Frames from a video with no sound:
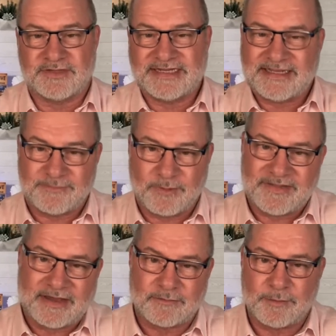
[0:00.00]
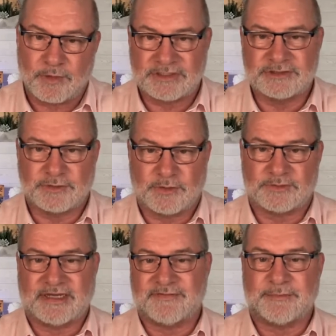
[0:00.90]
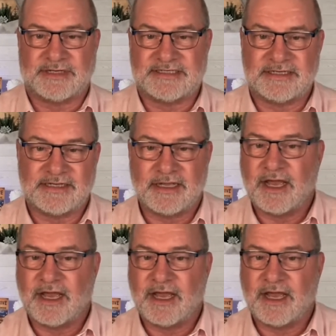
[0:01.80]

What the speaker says: and they give away that remote control to everybody.